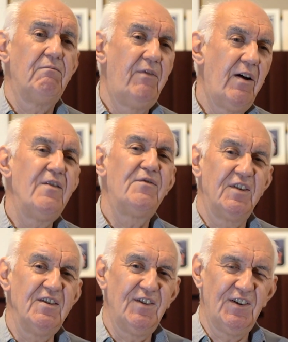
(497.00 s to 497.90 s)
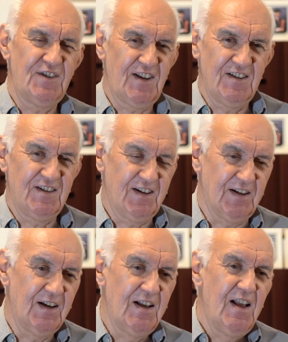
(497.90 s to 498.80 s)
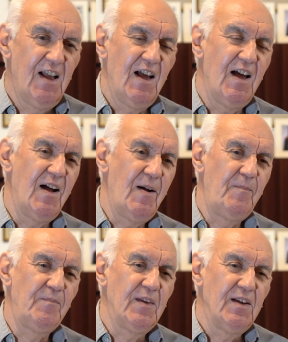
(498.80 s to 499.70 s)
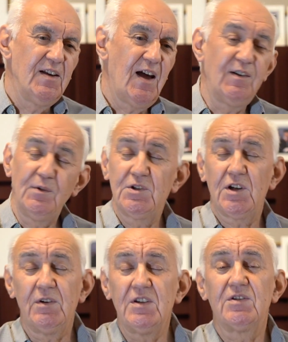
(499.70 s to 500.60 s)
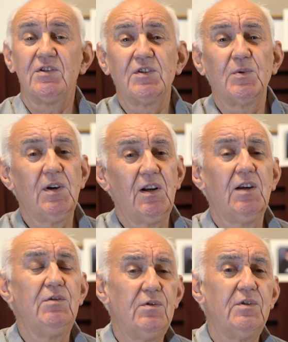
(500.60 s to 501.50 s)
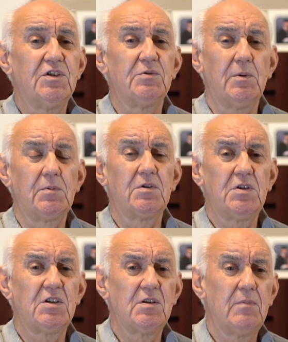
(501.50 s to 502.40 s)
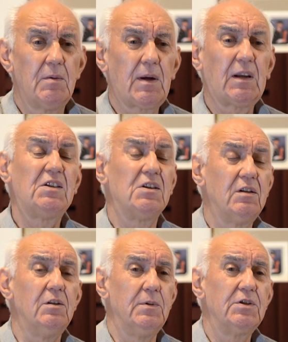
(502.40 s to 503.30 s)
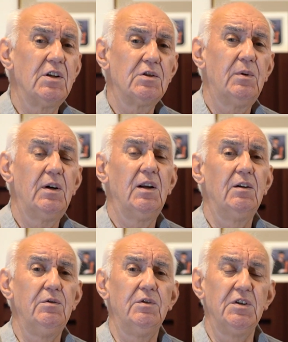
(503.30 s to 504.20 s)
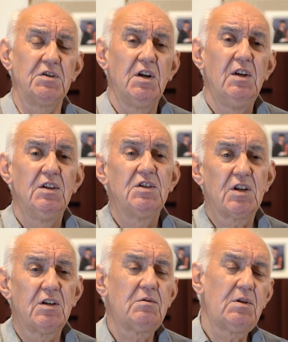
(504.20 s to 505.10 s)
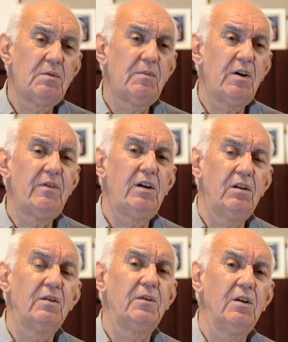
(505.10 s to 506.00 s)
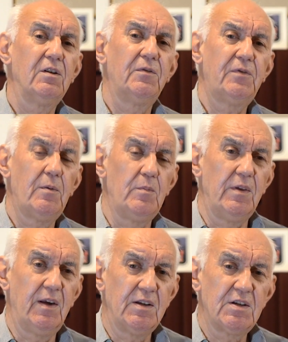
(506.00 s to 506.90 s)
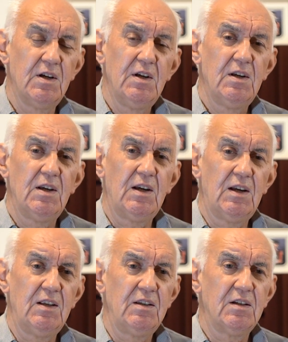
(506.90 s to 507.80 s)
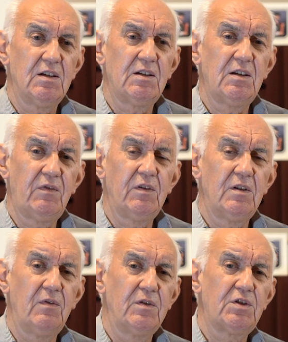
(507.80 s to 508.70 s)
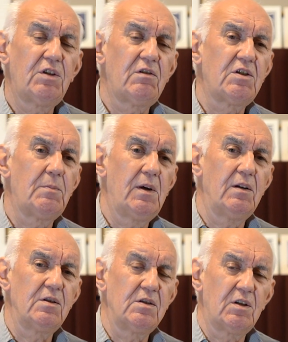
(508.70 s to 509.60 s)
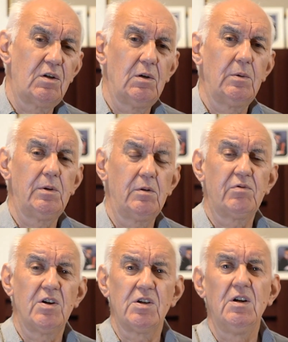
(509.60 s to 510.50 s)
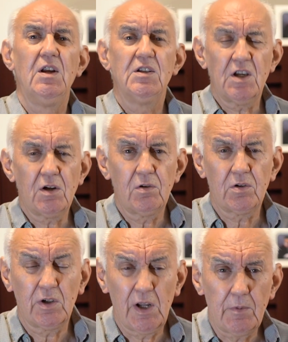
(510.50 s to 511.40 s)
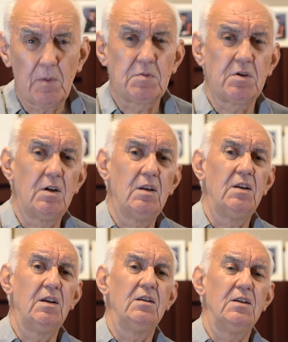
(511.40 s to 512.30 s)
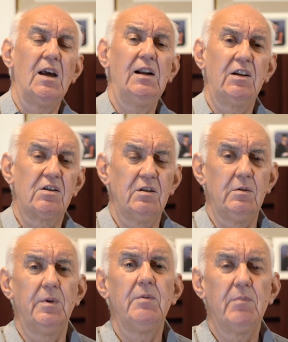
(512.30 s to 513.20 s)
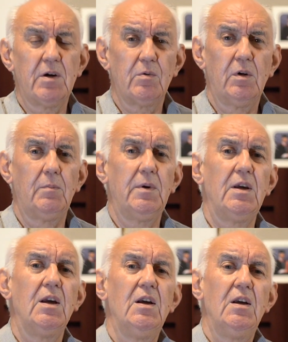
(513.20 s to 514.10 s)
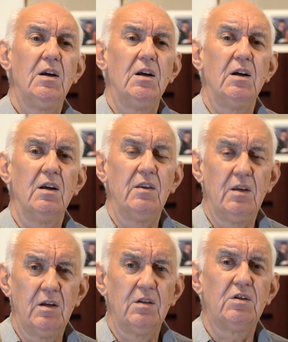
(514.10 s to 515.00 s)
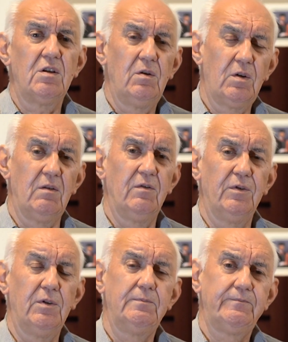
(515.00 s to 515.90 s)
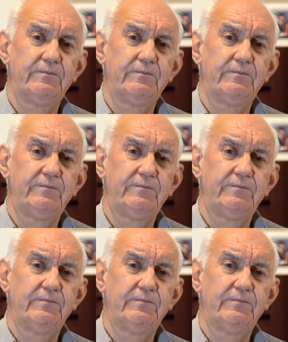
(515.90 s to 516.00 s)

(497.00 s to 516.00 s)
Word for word: very, very nice antenna. Um, and also it's, it's, quite low noise as well because it's a, magnetic loop it's, it's quite low noise so um, I've had a lot of, lot of fun with that and uh, if you're if you're serious about uh, QRP operation take a look on our website the the Alex loop it may well be uh, the answer you're looking for